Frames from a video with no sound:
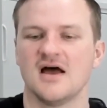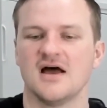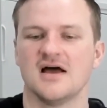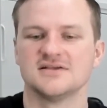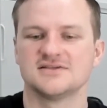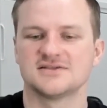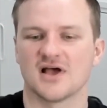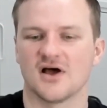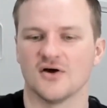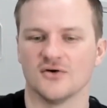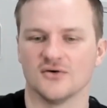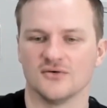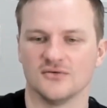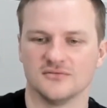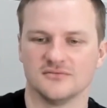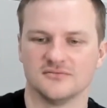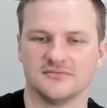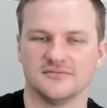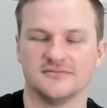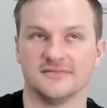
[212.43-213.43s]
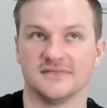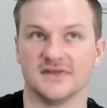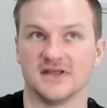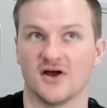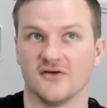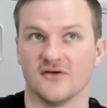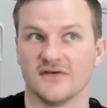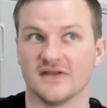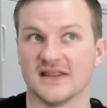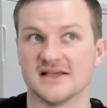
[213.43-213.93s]
So,
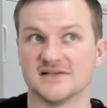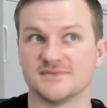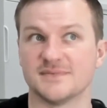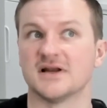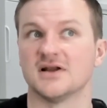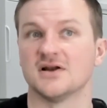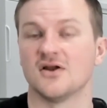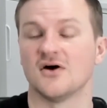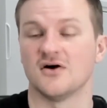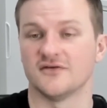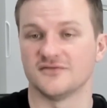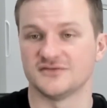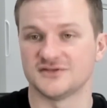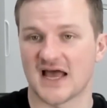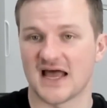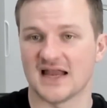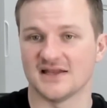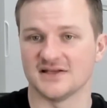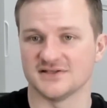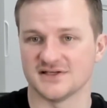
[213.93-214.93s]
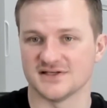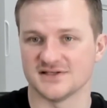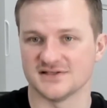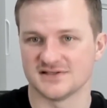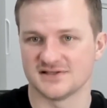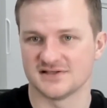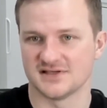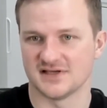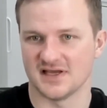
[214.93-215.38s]
I think there's been a lot of challenges